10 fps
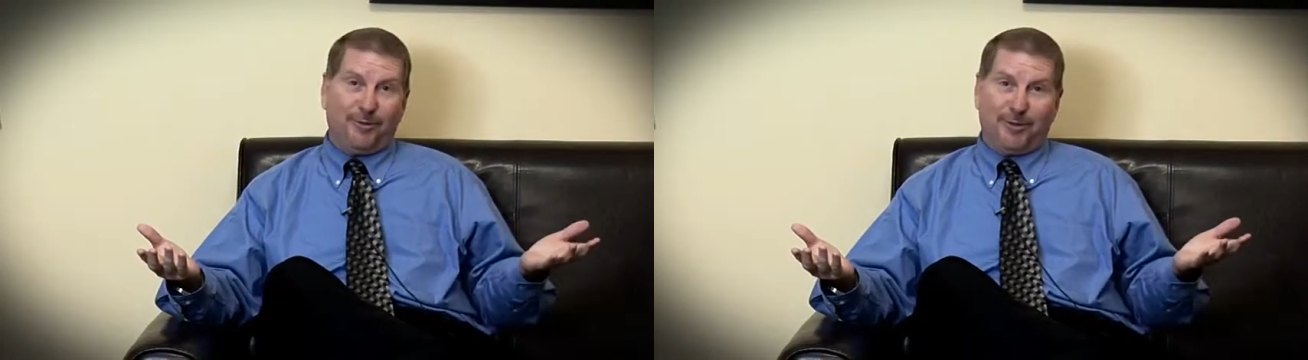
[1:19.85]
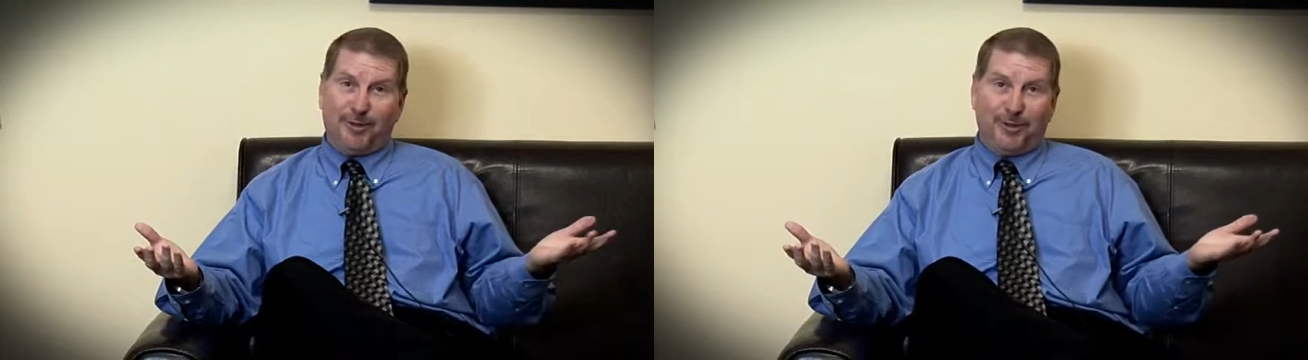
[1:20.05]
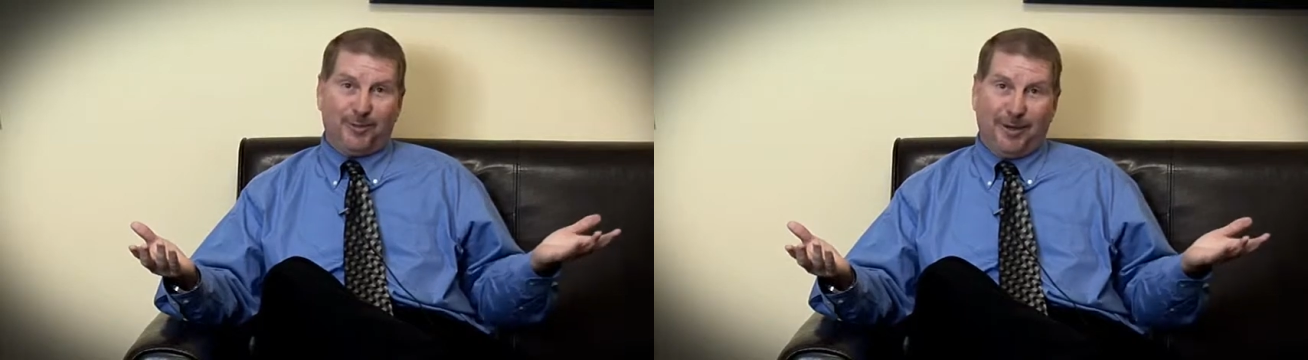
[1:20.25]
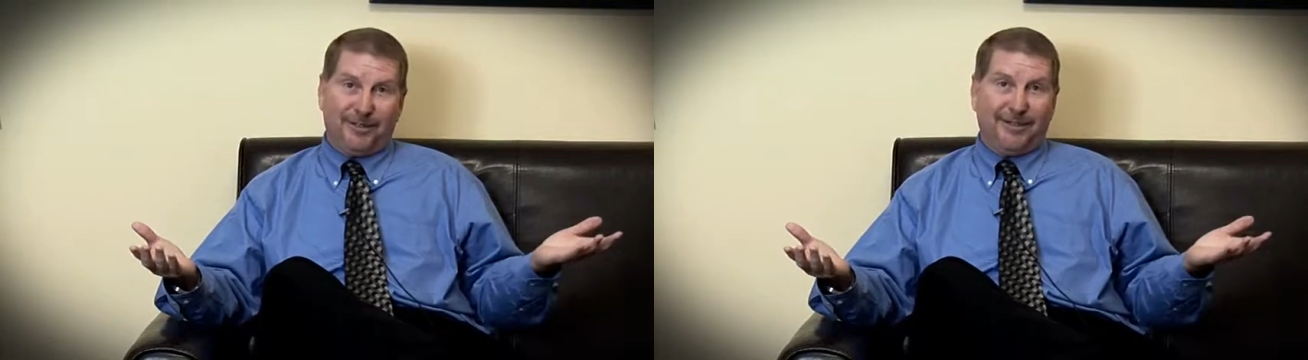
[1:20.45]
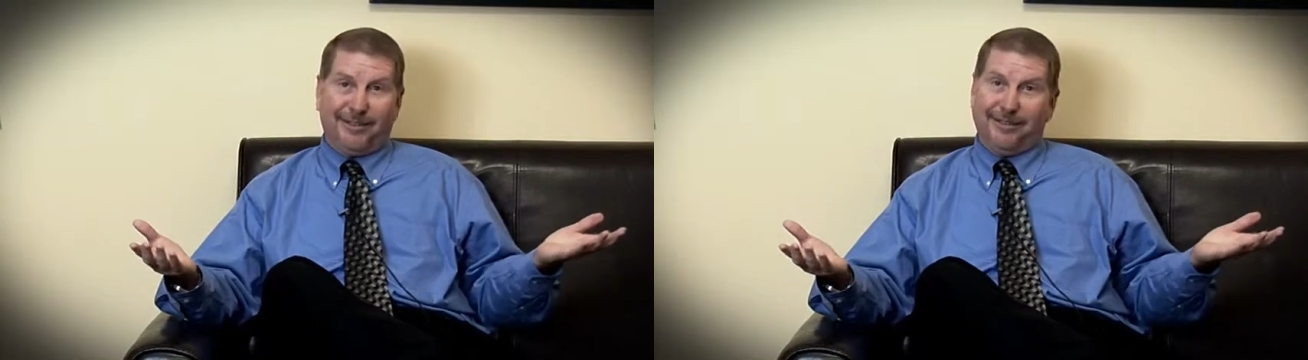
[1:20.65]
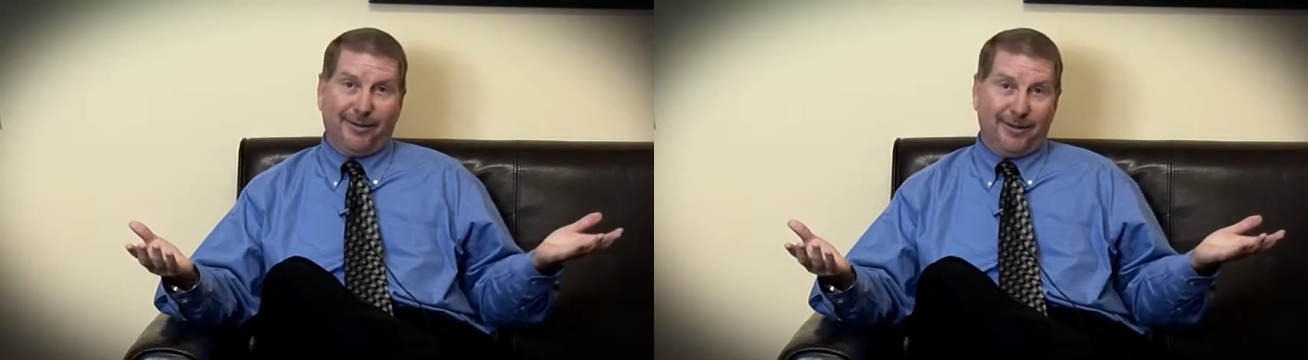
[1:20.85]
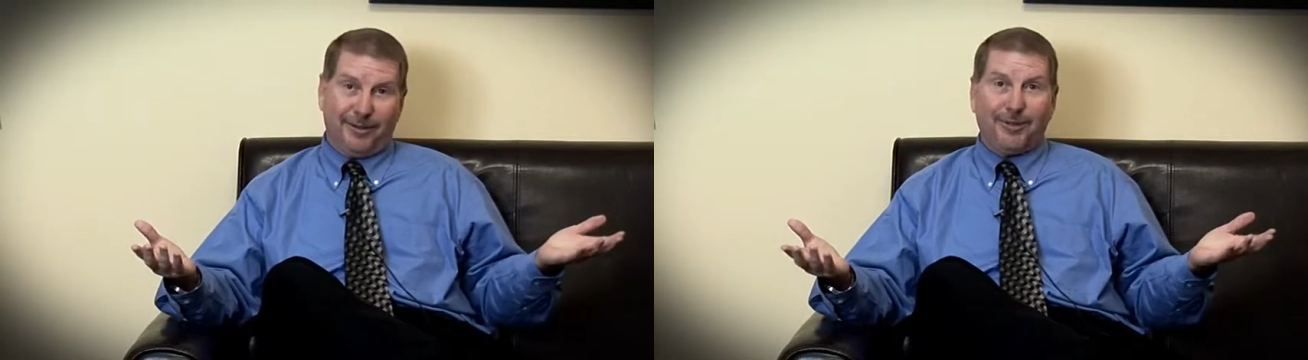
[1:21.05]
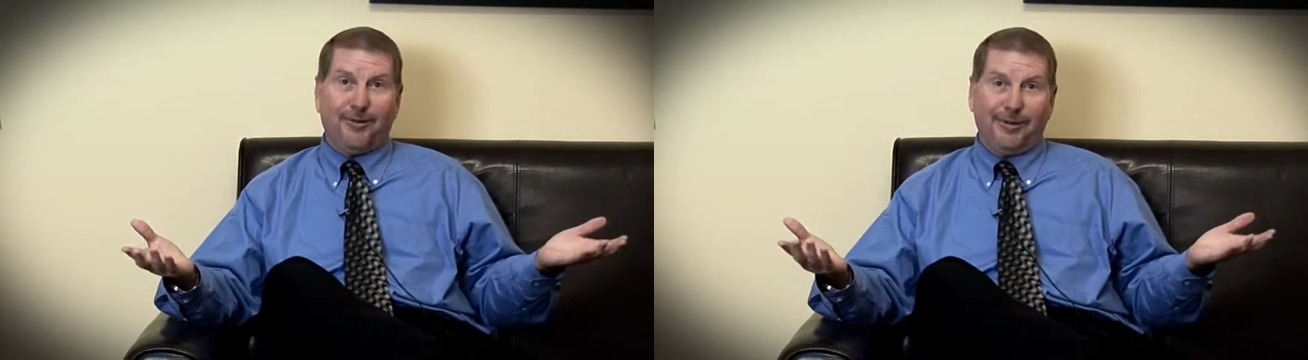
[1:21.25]
was just basically very
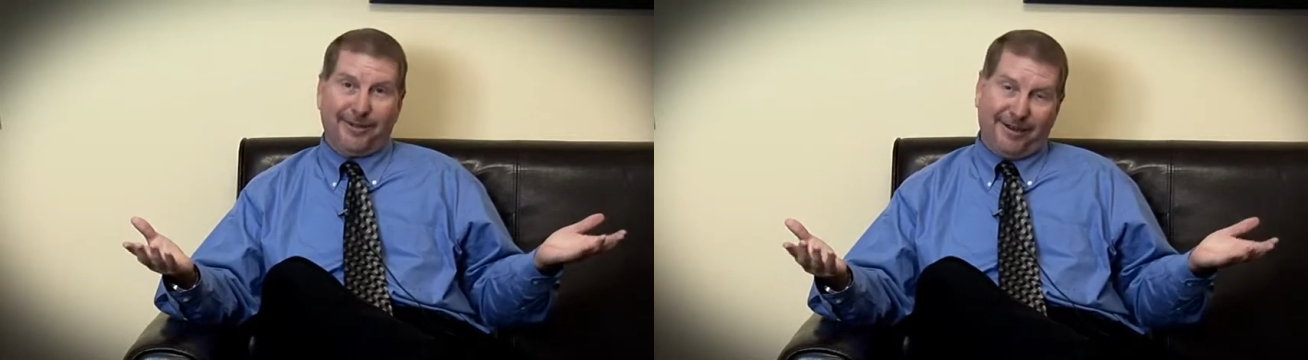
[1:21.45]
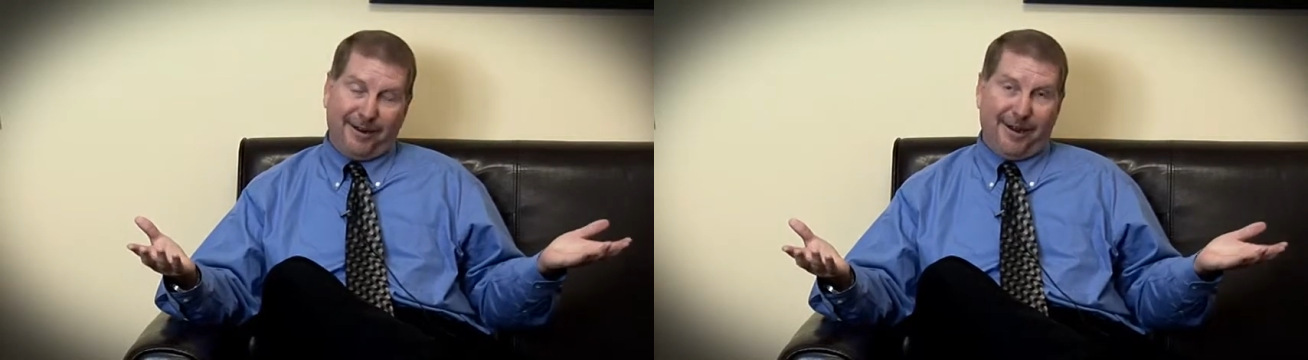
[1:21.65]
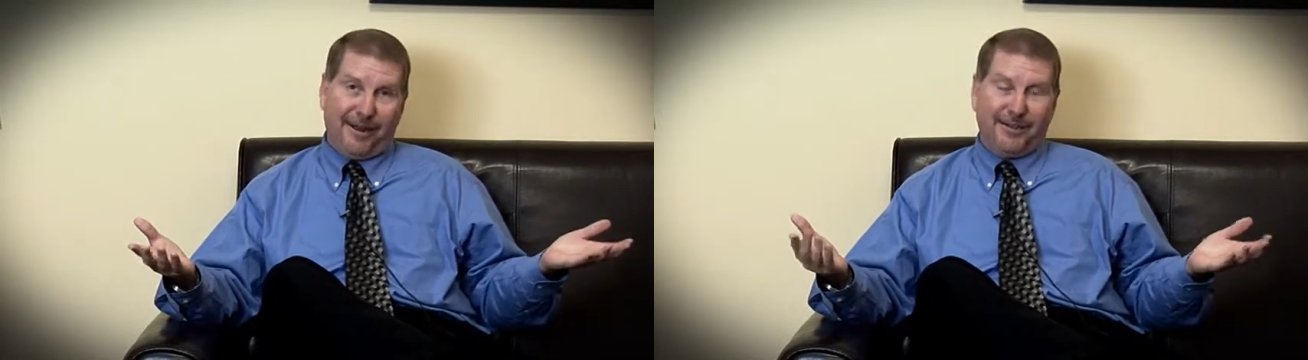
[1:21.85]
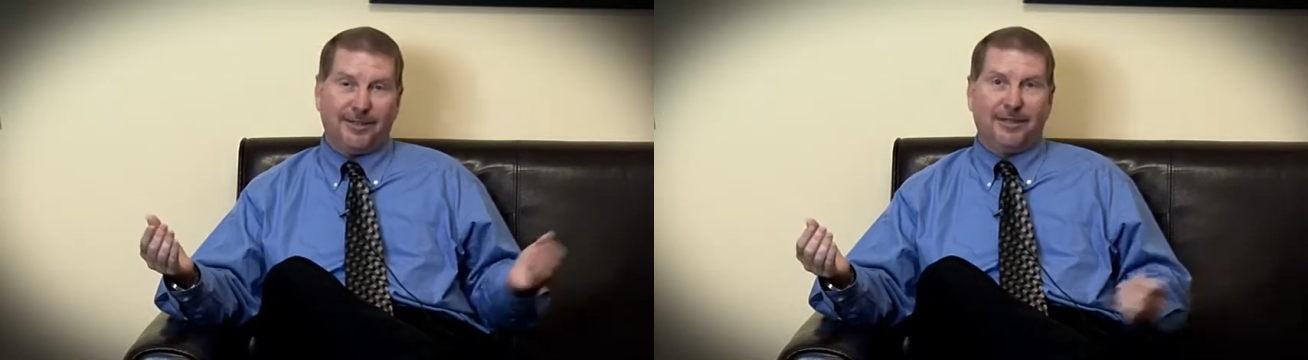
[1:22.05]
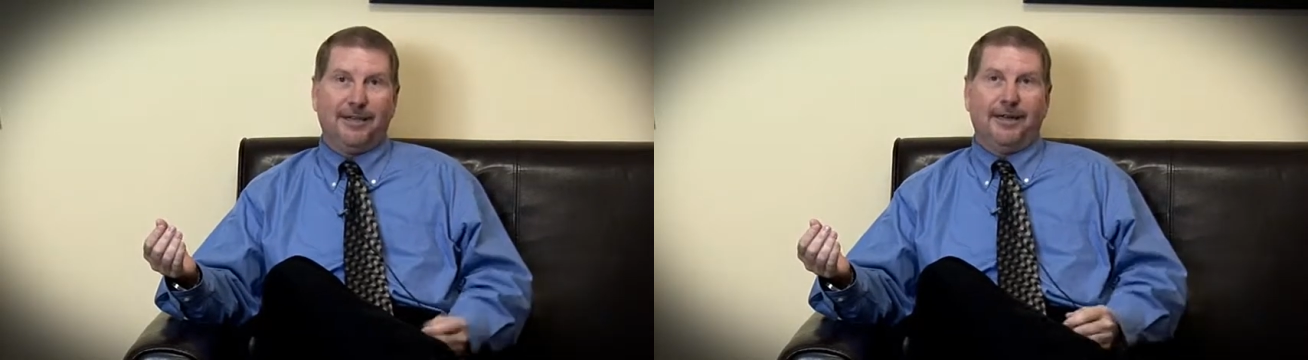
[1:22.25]
stoic and nice.